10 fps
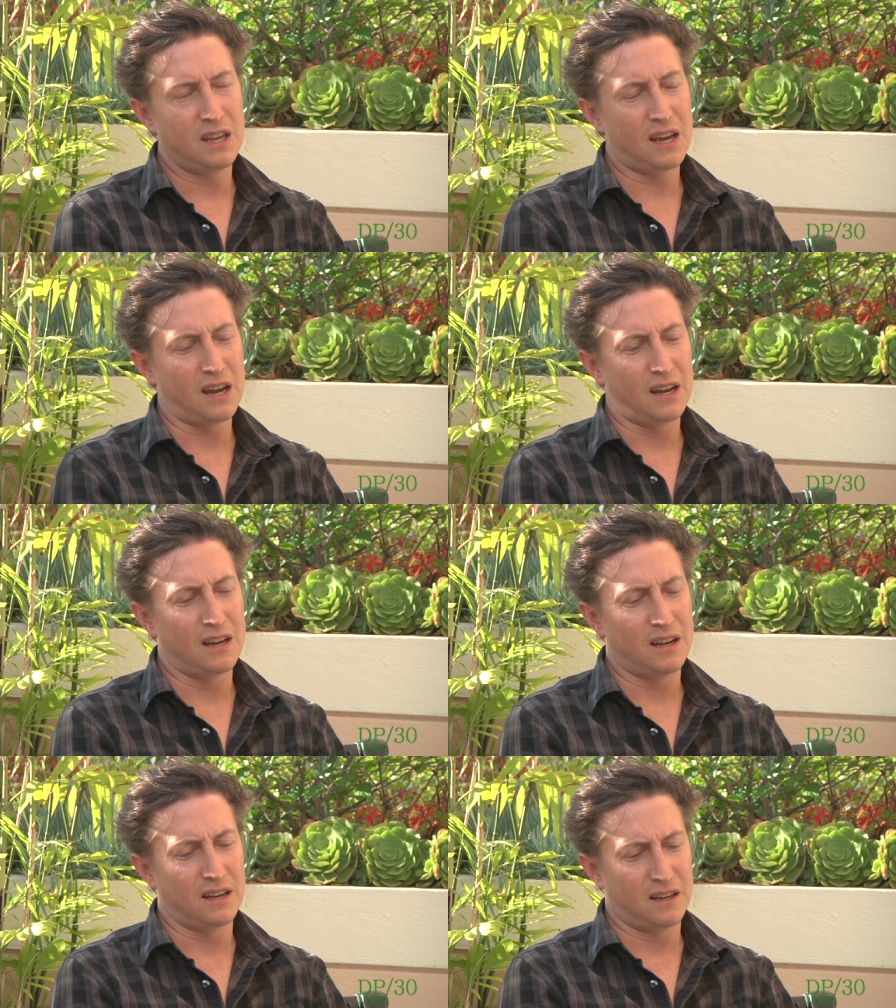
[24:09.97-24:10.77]
allows
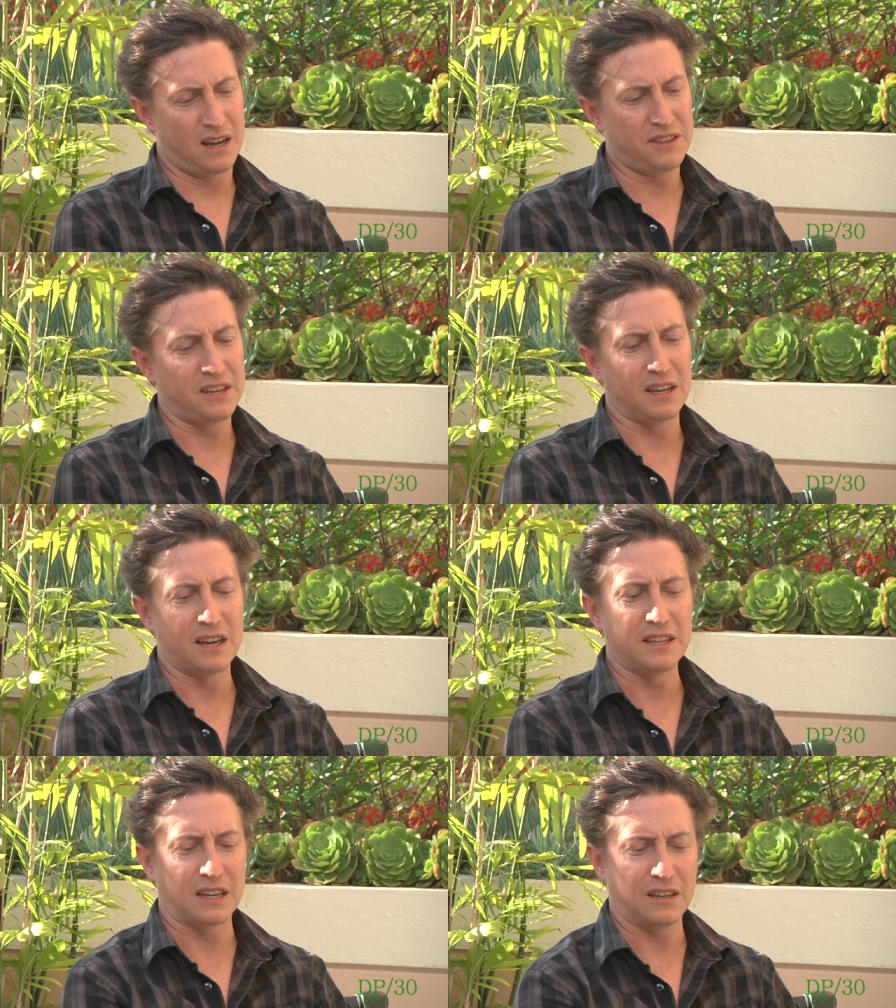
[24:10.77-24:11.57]
you to. I think.
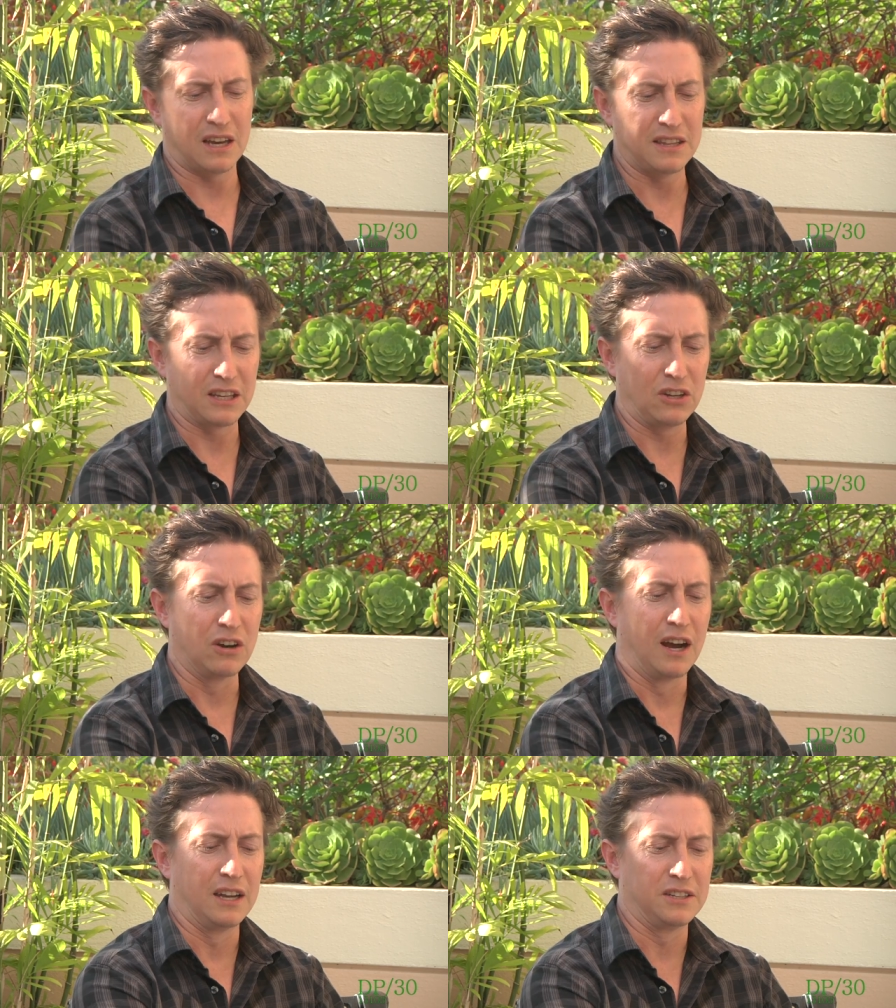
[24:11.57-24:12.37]
I think. Freedom? I think
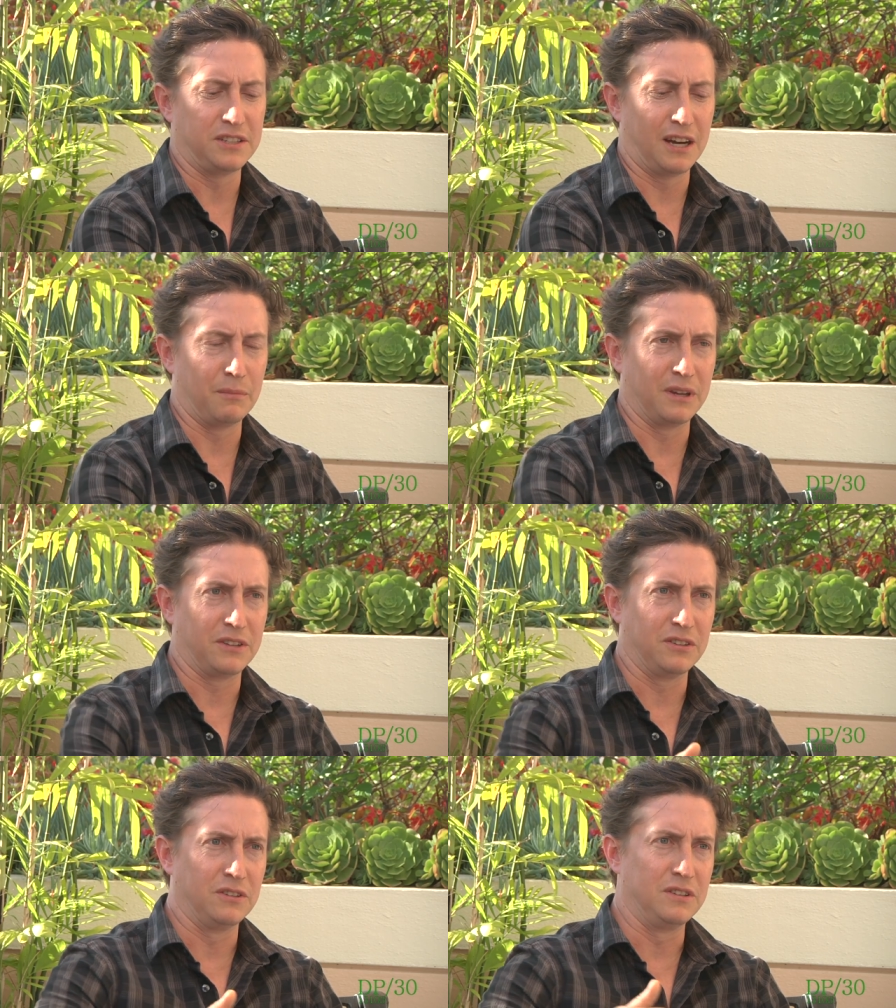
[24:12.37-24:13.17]
Your Highness taught me
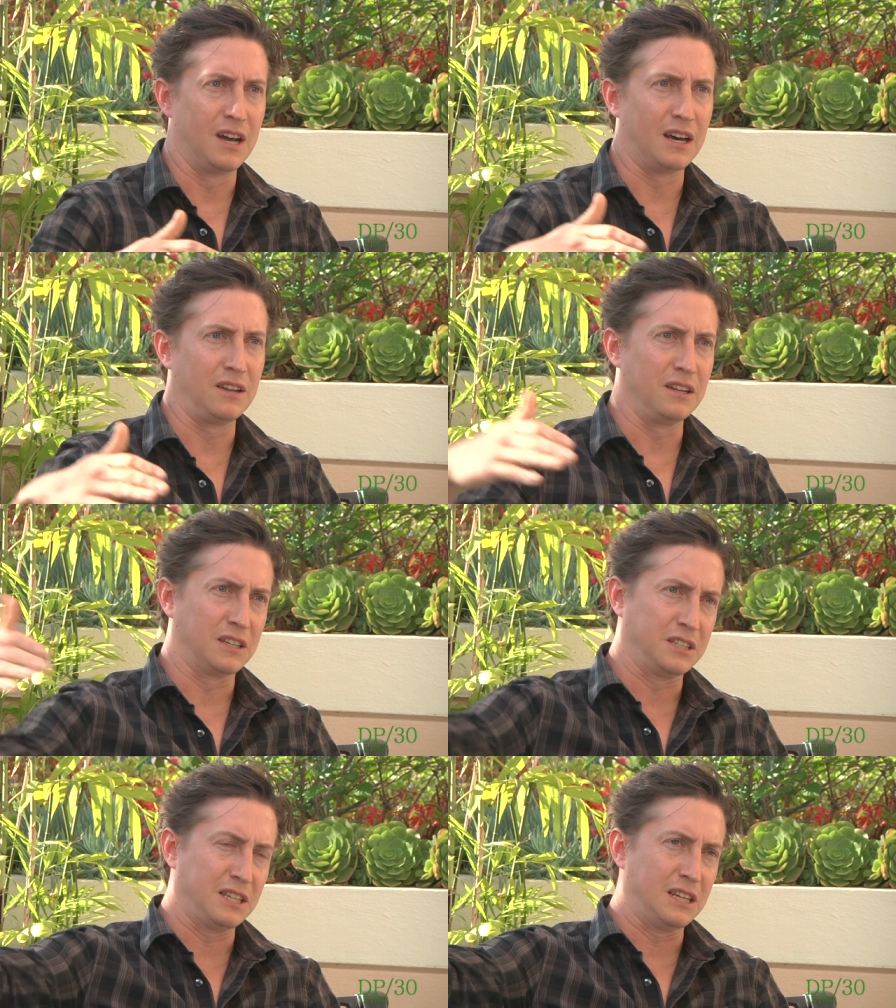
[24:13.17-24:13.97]
to not
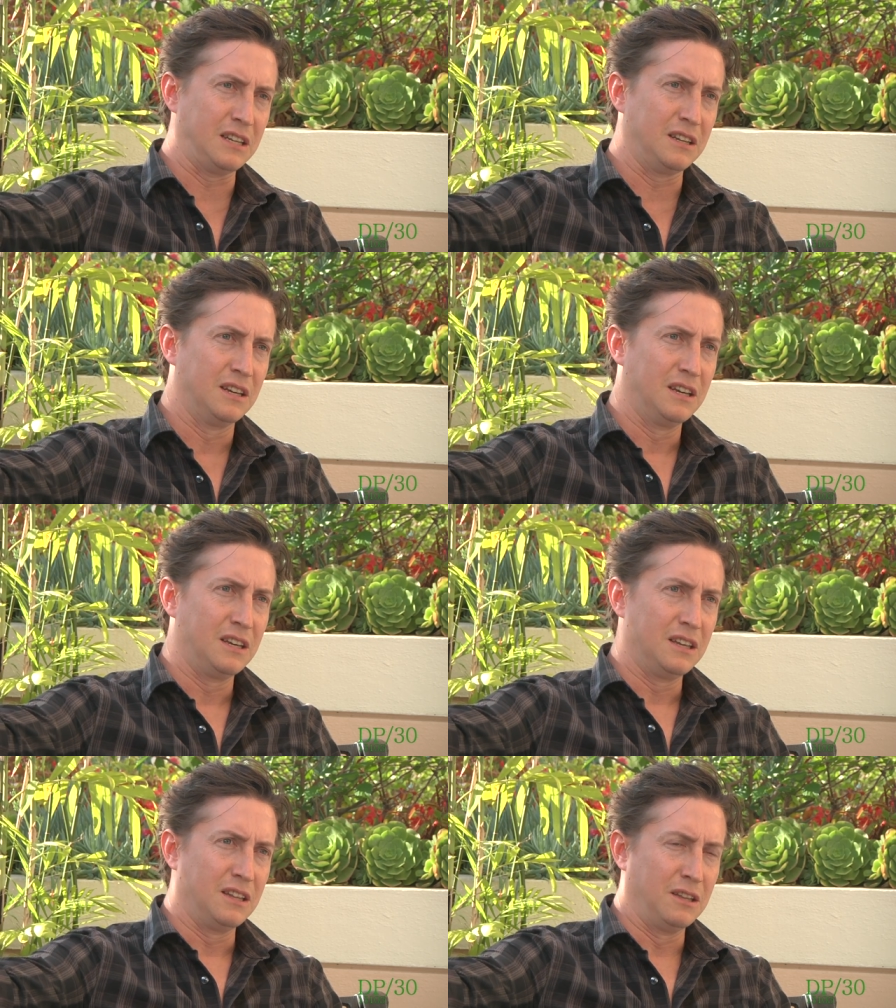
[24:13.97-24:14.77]
exceed
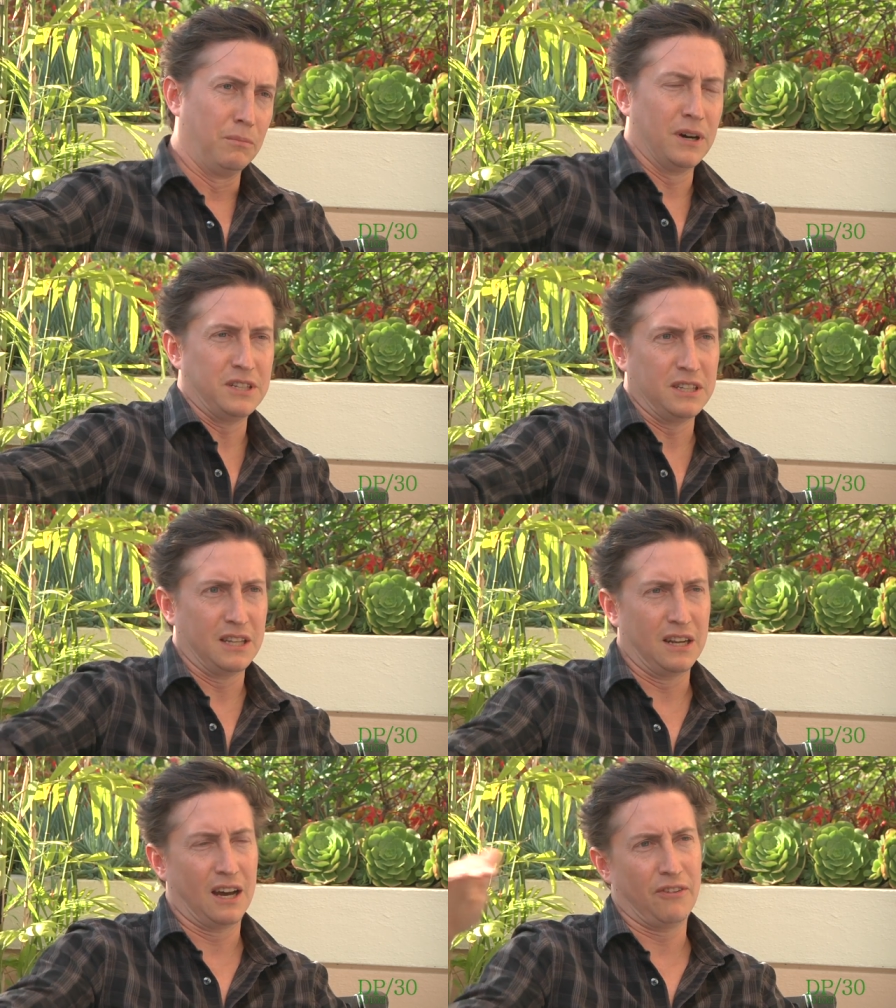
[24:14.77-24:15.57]
the budget
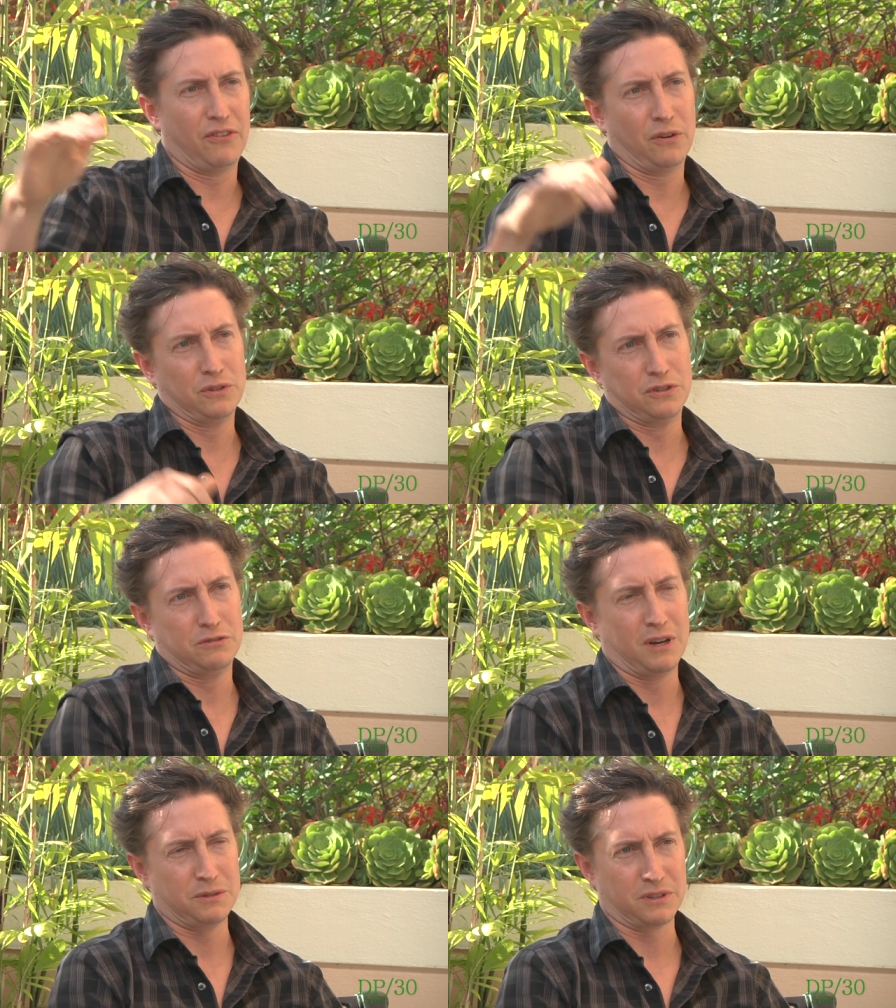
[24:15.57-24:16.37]
that I felt was
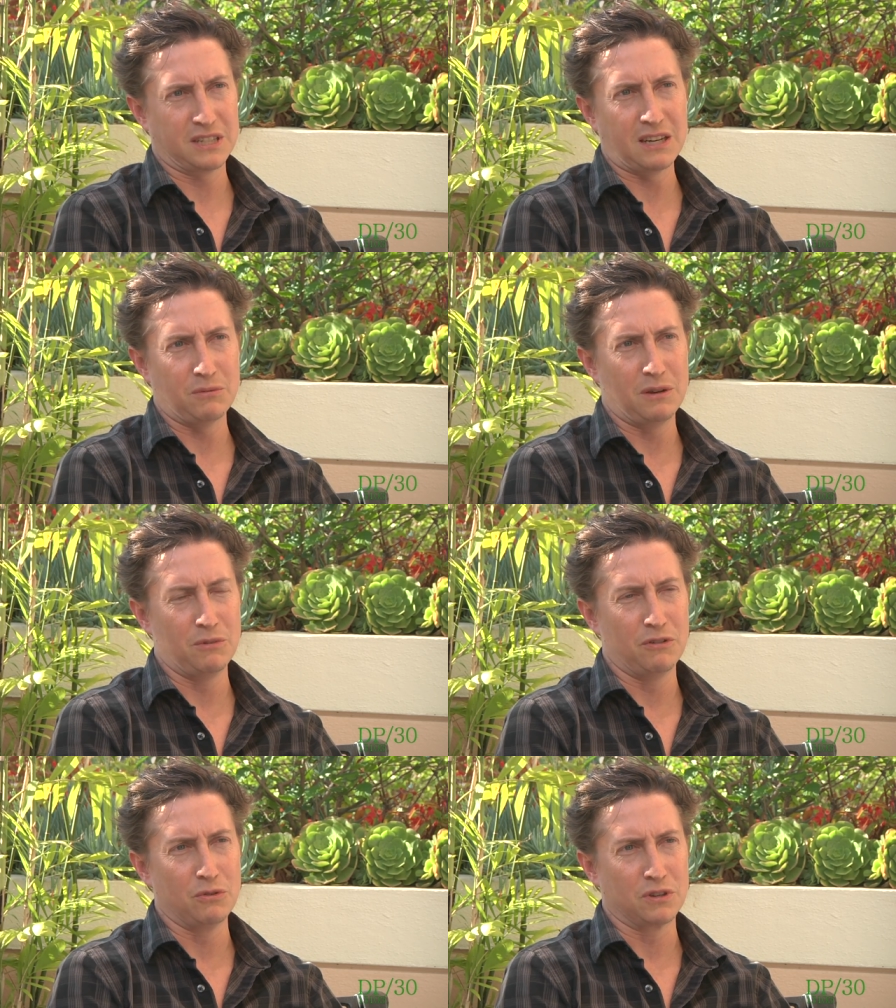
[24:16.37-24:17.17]
responsible, because that, that
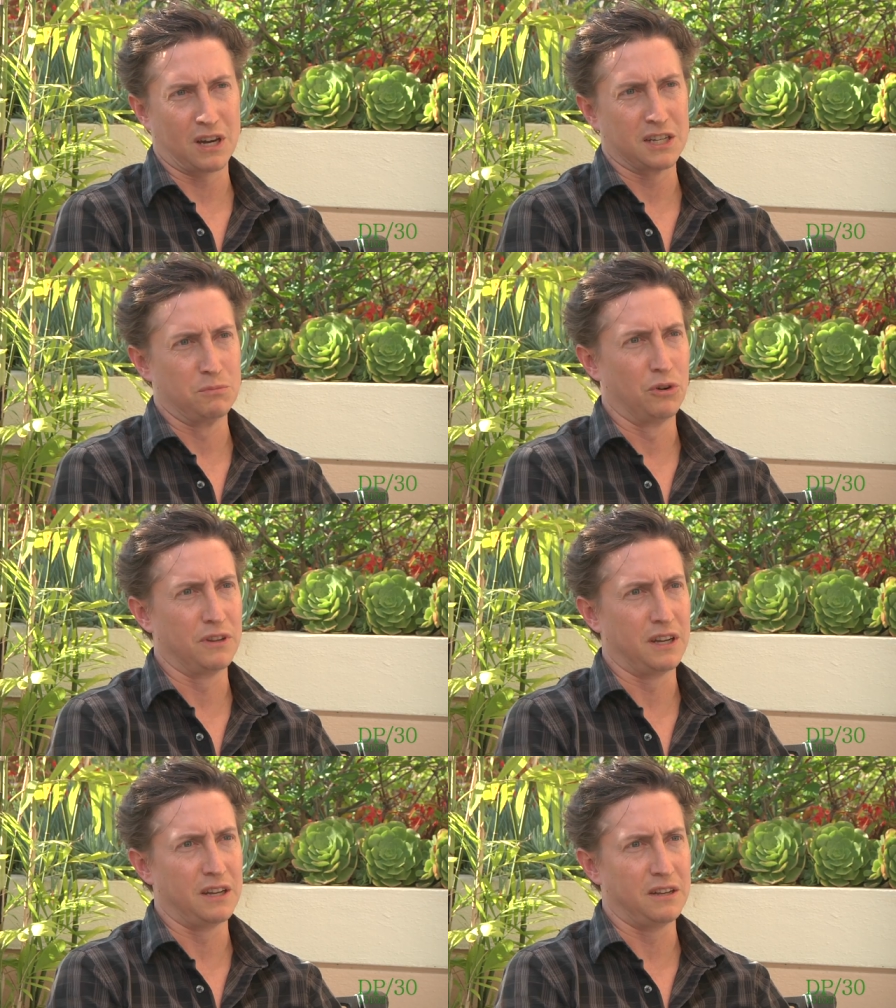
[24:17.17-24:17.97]
movie would cost more
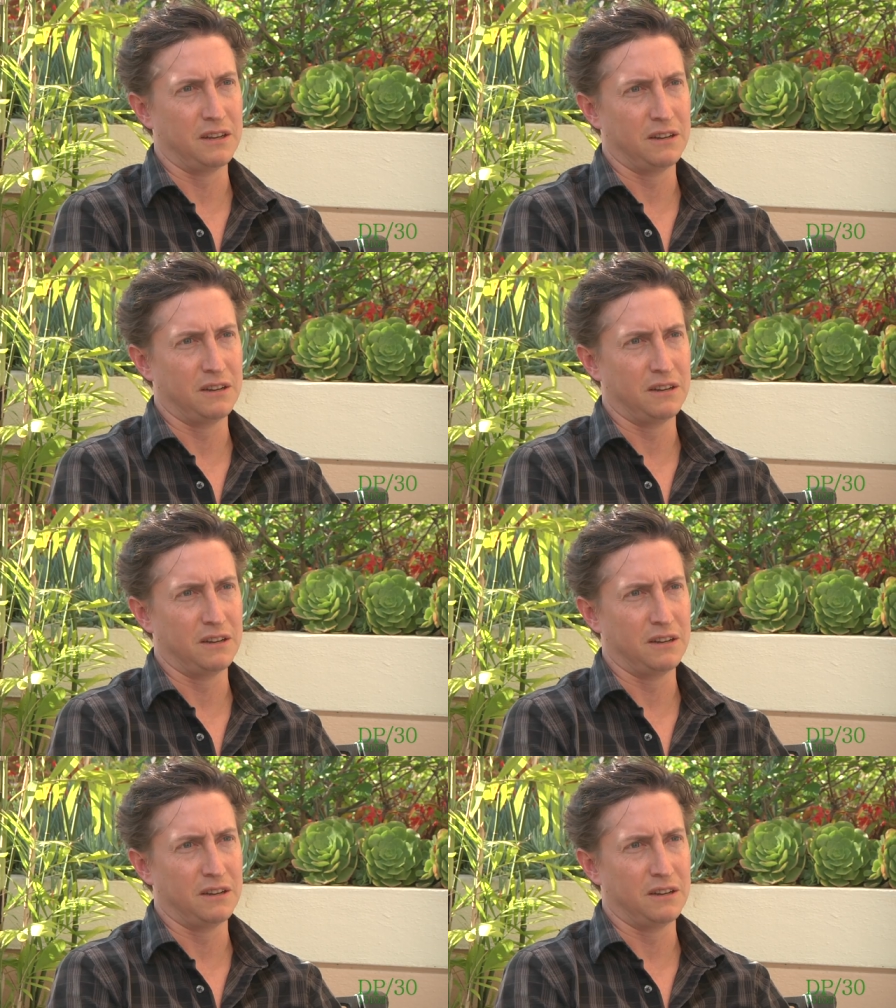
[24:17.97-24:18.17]
than it.